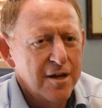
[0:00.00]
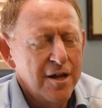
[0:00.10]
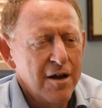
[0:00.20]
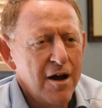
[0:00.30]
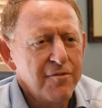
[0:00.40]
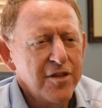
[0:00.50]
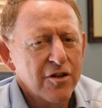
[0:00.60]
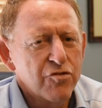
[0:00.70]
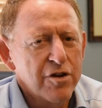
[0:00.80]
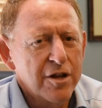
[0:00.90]
Now, I've now
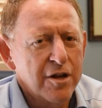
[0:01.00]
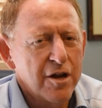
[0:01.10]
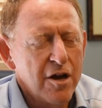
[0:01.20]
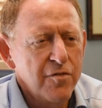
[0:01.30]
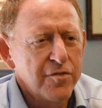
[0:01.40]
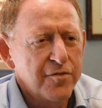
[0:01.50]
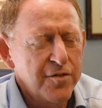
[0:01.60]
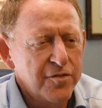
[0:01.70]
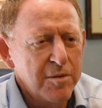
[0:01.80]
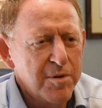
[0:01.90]
treated over
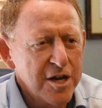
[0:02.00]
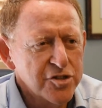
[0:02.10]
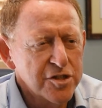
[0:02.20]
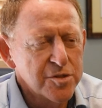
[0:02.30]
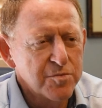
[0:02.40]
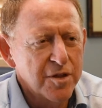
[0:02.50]
50 patients